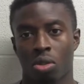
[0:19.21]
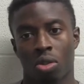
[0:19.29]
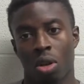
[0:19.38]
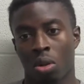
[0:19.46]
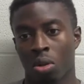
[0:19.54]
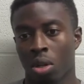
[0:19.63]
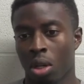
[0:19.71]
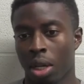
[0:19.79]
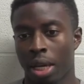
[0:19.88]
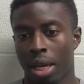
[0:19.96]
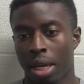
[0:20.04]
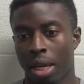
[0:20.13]
so
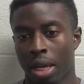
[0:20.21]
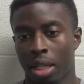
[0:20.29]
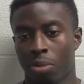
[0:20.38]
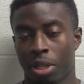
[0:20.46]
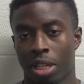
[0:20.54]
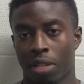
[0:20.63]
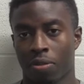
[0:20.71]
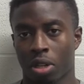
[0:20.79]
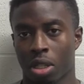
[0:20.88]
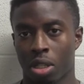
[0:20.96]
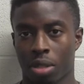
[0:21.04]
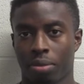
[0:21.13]
it's a big test for
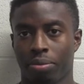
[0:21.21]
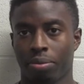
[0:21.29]
us.